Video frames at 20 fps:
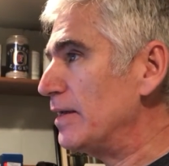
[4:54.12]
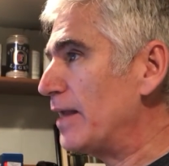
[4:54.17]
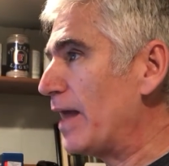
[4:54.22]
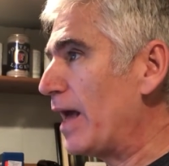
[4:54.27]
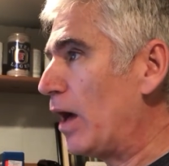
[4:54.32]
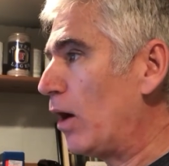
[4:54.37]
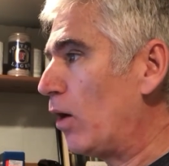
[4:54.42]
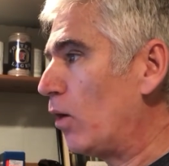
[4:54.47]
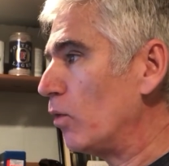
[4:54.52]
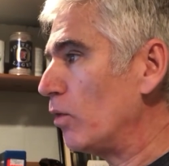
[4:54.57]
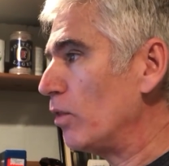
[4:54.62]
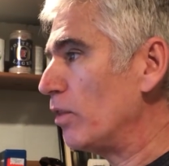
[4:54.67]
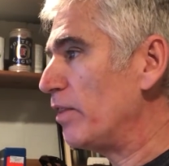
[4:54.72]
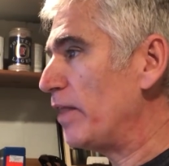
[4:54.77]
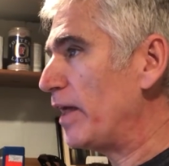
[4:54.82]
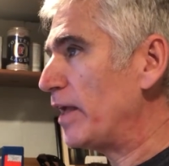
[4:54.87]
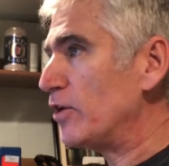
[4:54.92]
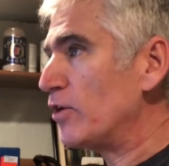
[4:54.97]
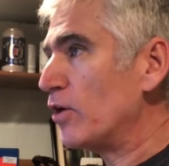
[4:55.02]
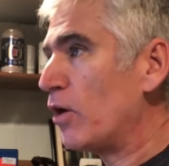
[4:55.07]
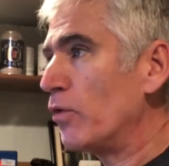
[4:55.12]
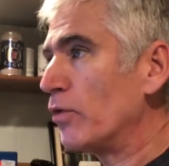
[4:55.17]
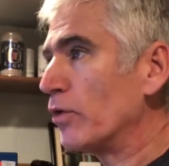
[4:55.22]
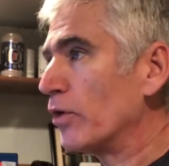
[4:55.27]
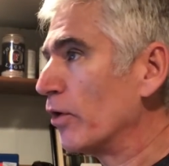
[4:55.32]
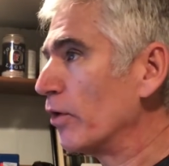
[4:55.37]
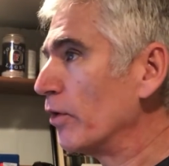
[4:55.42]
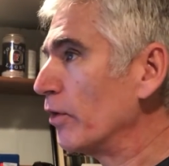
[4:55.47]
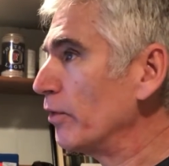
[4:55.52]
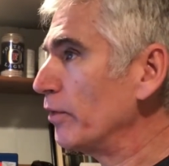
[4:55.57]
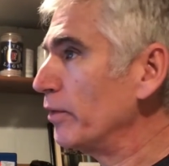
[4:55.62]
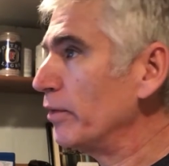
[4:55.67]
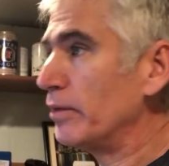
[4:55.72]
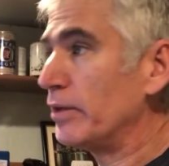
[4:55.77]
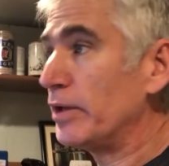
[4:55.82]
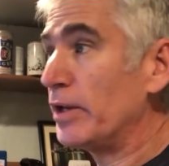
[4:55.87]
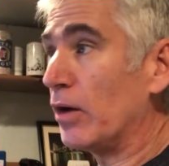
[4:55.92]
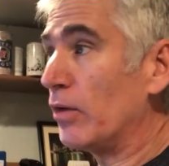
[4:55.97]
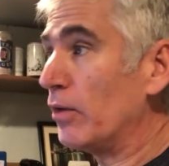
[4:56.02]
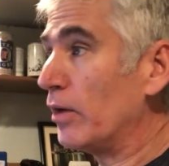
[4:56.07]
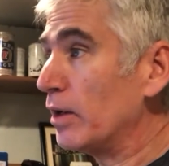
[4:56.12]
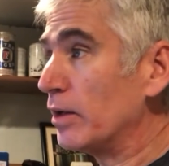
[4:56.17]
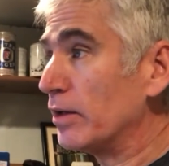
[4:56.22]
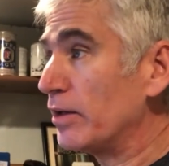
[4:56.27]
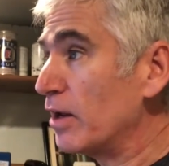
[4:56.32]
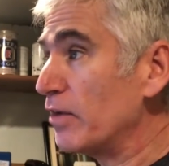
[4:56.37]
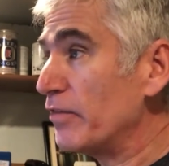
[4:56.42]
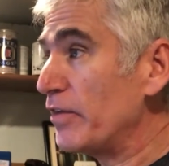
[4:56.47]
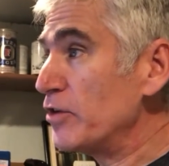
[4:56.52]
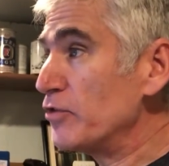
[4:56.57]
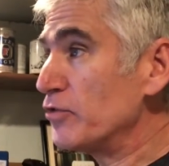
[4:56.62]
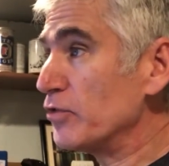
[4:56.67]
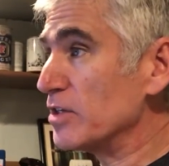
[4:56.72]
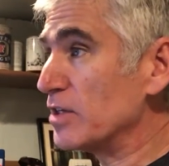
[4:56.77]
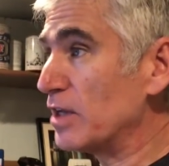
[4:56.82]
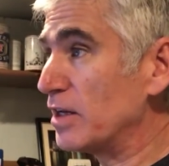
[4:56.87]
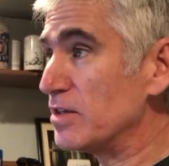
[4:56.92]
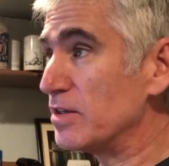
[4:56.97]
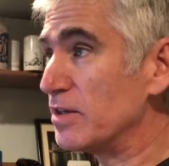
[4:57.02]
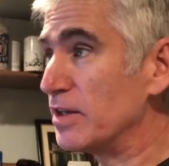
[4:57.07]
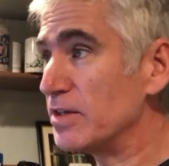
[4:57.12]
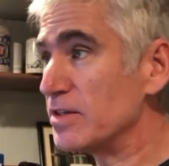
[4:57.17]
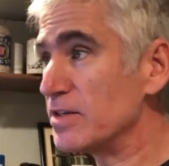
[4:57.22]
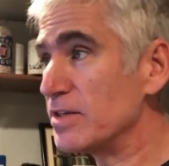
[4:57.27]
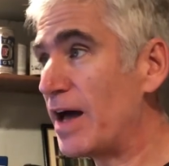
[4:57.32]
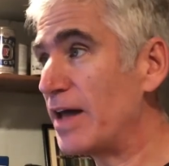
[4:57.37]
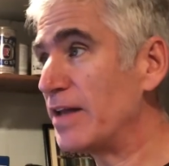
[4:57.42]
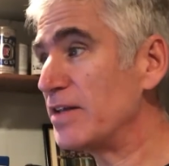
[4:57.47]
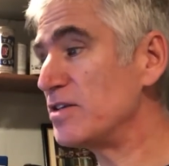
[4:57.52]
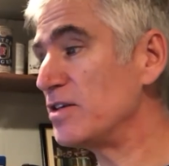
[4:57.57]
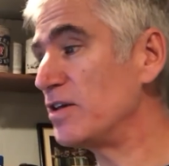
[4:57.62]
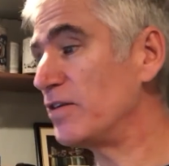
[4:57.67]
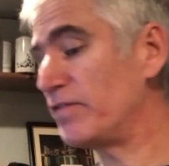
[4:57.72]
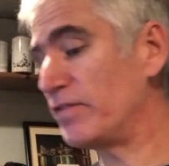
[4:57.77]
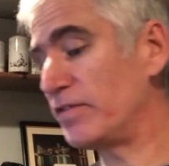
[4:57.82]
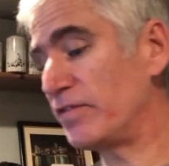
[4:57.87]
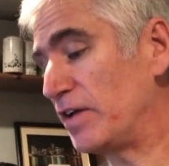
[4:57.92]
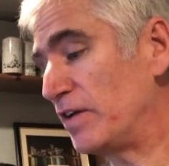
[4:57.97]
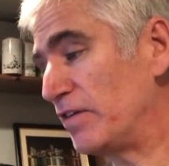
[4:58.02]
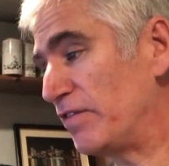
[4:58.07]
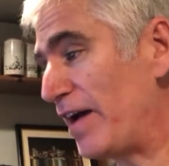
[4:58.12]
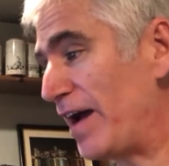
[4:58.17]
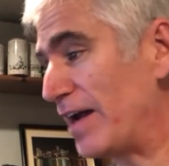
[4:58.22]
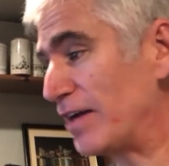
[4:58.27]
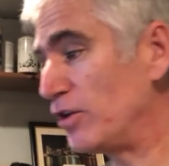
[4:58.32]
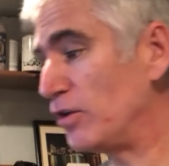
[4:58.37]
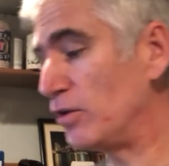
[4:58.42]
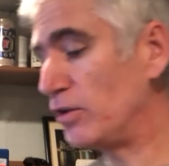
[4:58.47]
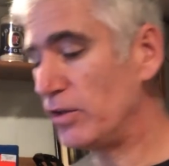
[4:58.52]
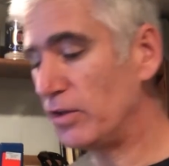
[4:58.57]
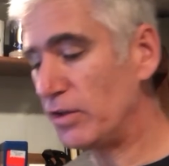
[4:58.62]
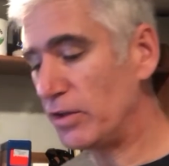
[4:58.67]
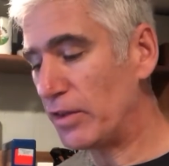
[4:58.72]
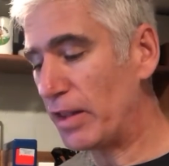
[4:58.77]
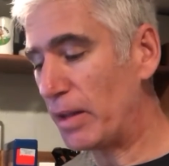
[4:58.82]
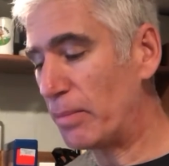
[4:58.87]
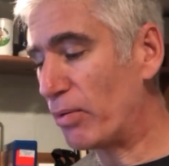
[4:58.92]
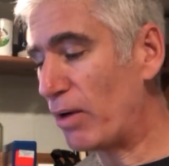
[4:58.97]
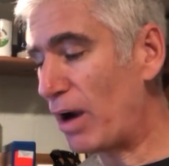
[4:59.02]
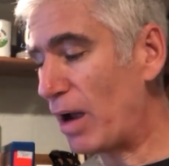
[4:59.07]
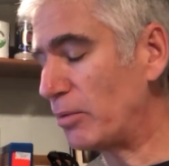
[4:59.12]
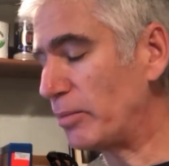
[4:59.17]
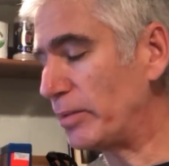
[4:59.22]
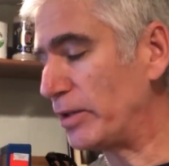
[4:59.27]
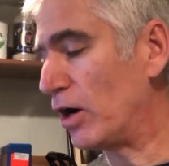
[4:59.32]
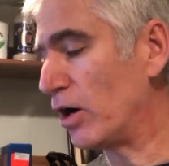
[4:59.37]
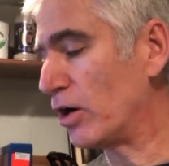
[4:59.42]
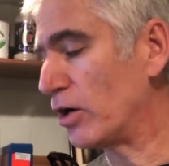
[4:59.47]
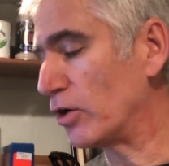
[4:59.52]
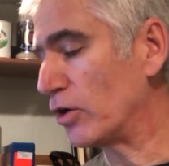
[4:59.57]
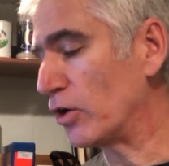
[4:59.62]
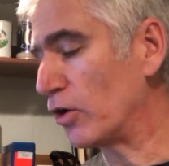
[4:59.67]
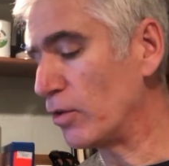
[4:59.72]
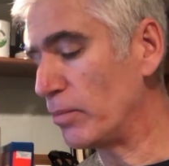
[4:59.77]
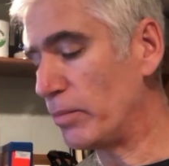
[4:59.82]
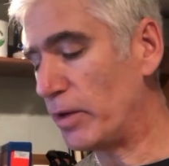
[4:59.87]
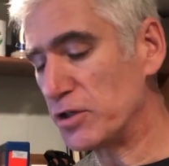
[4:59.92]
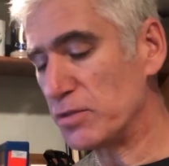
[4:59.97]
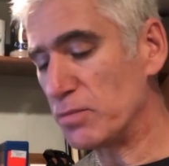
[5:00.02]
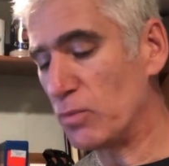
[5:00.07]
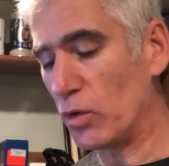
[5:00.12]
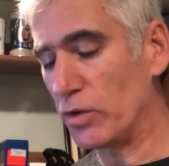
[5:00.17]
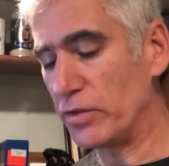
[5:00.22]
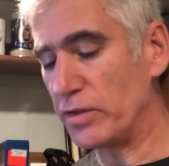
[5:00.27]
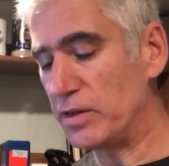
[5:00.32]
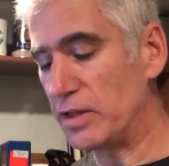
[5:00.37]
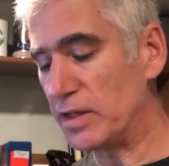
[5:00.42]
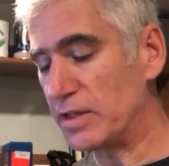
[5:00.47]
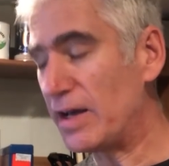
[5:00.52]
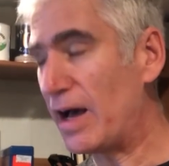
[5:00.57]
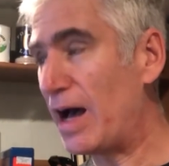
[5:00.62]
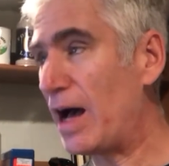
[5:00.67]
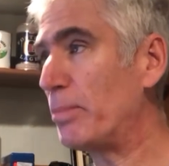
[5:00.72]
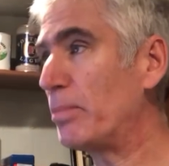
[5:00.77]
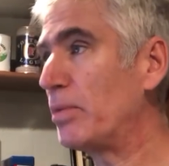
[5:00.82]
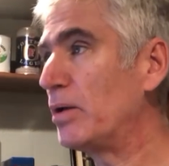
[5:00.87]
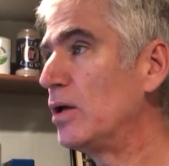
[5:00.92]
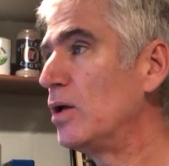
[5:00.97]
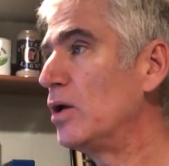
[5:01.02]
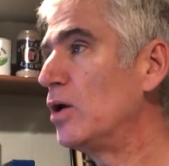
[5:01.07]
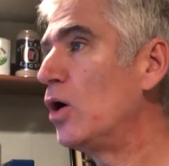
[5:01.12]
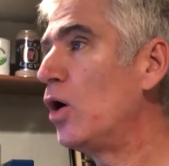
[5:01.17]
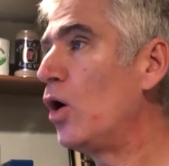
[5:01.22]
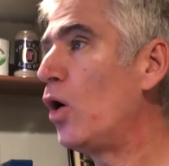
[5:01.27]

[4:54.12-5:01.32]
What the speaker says: Now, they don't earn, a ton of interest. It's not as if, in fact, they probably aren't going to earn much more than the top